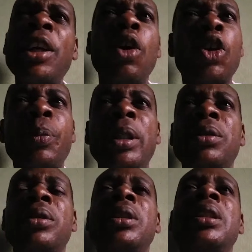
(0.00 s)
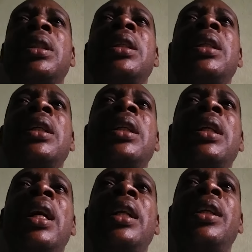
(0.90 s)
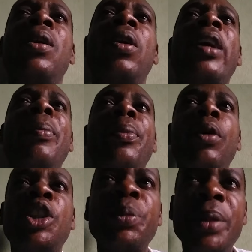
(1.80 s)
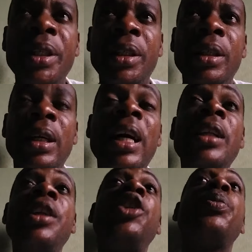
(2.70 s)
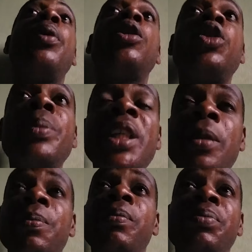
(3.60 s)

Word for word: the hospital and the Lord approached me and he spoke to me.